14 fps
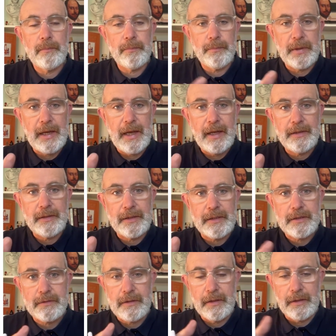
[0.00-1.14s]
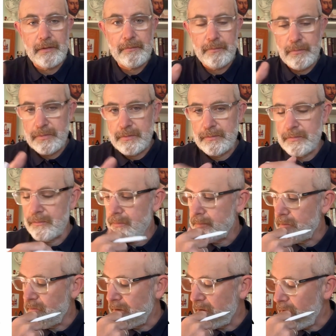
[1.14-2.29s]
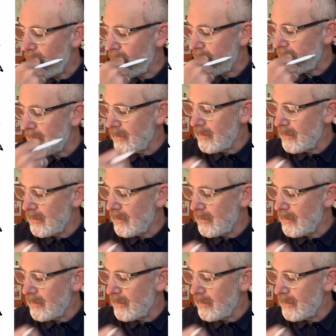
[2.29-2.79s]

began this like recording,